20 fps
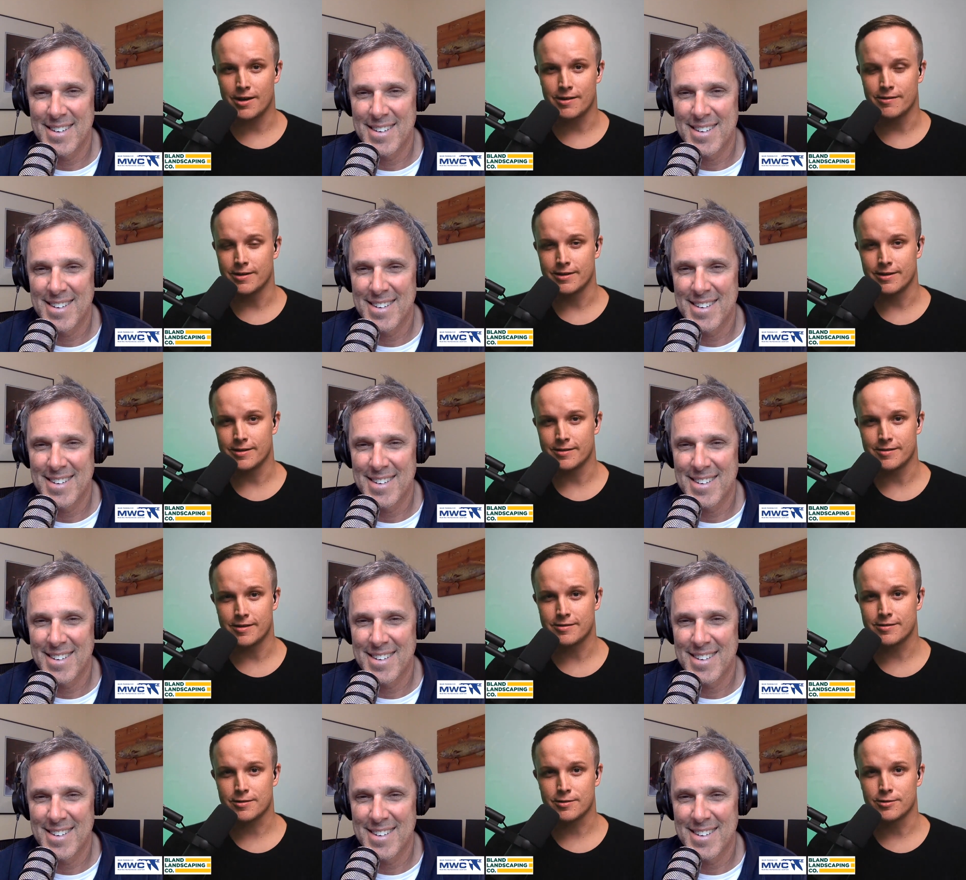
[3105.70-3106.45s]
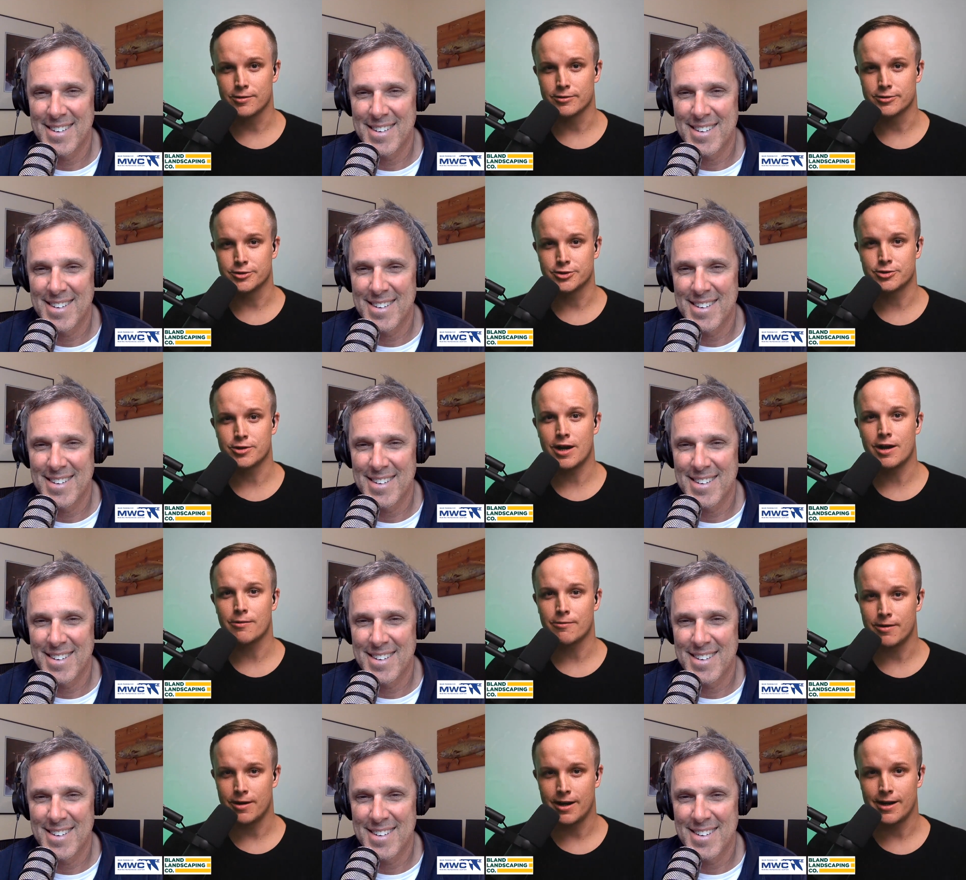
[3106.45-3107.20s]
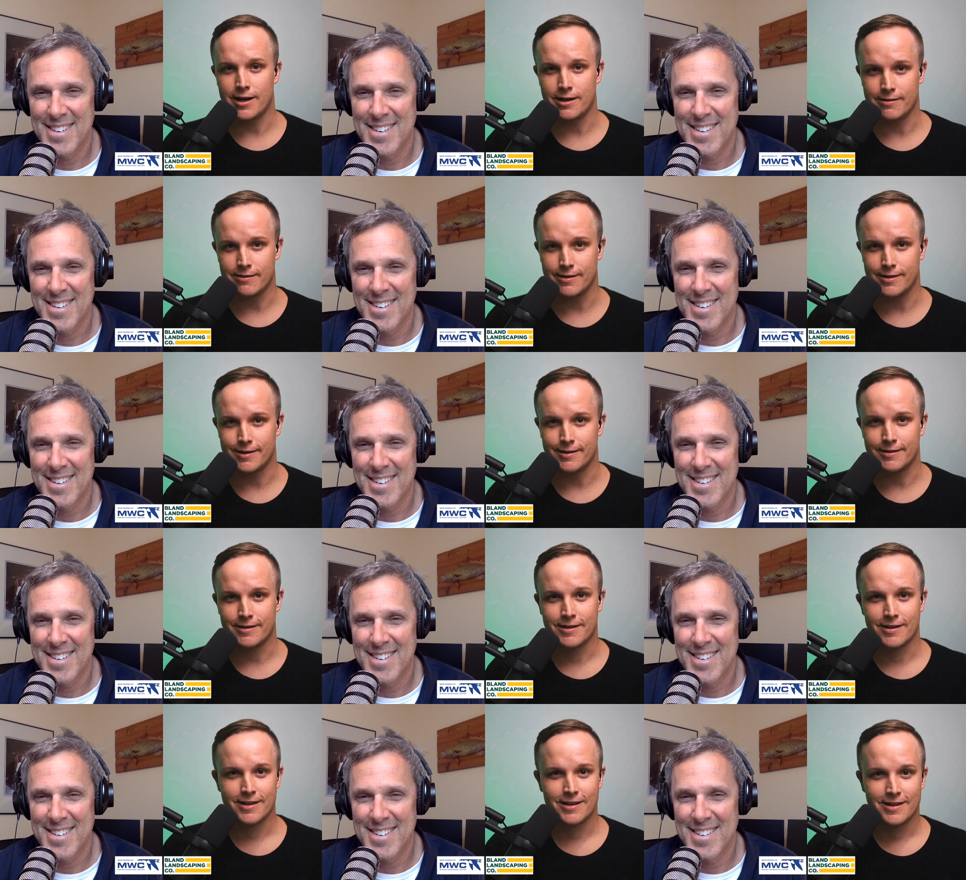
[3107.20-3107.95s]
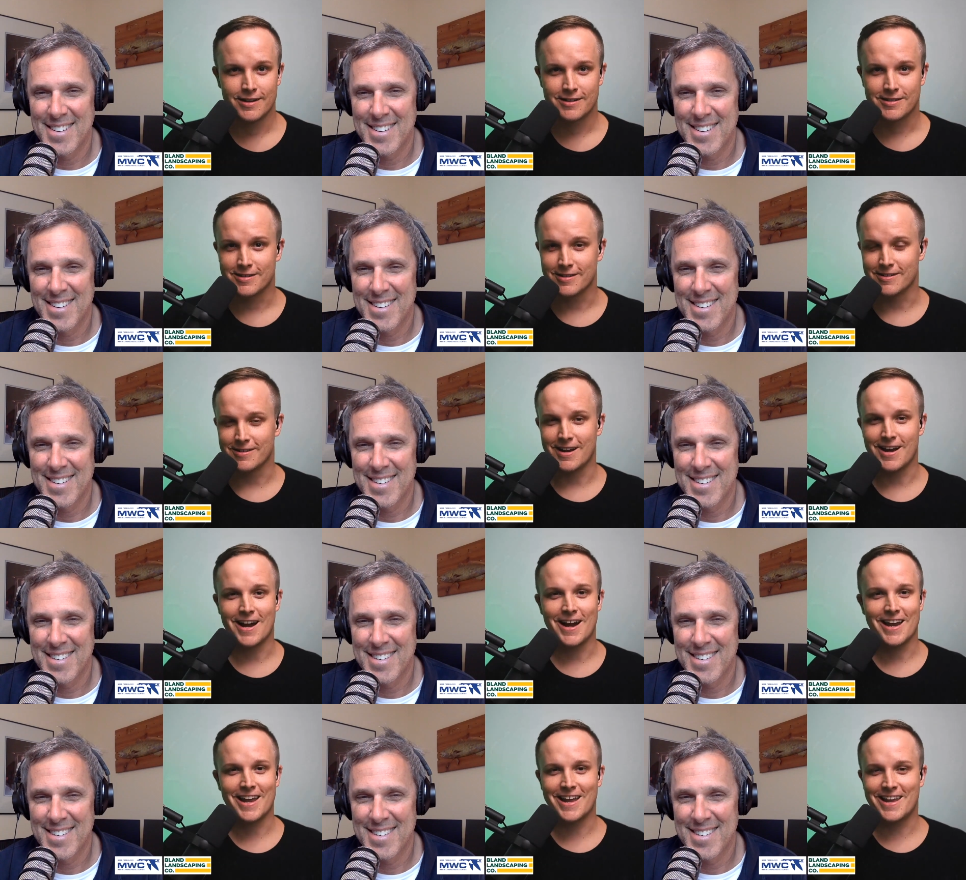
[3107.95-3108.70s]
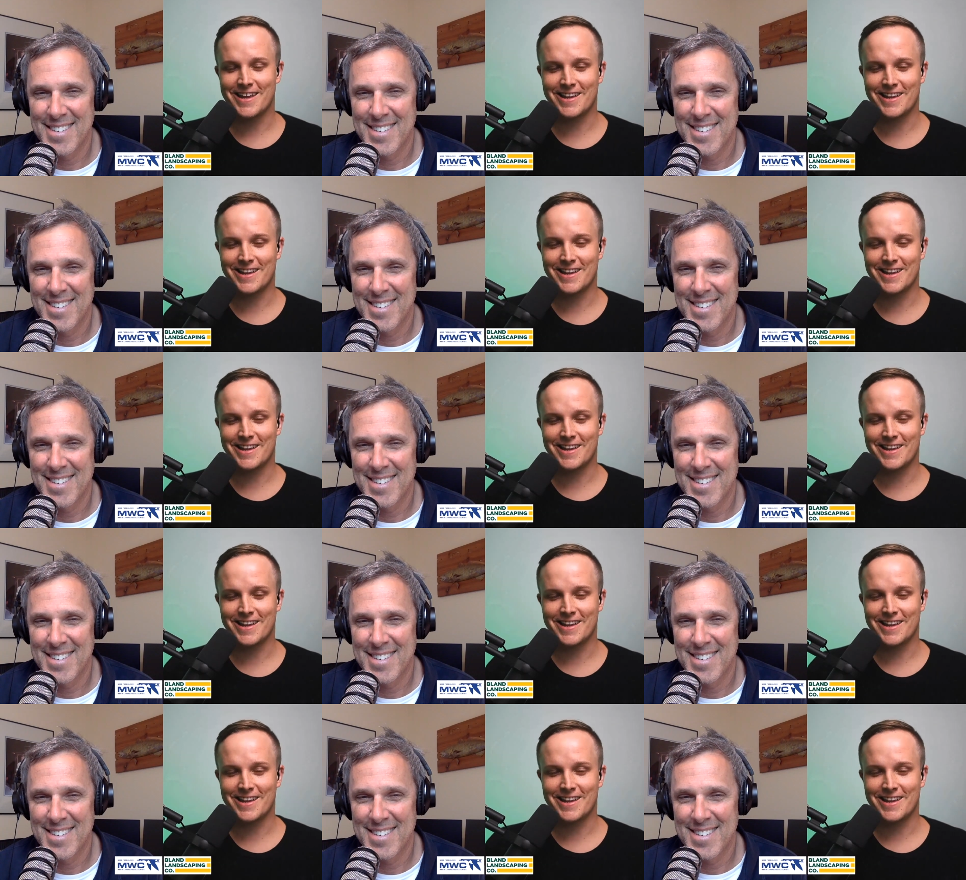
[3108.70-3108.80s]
Speaker 1: or anything. So I took a little trout rod out there. Dude, I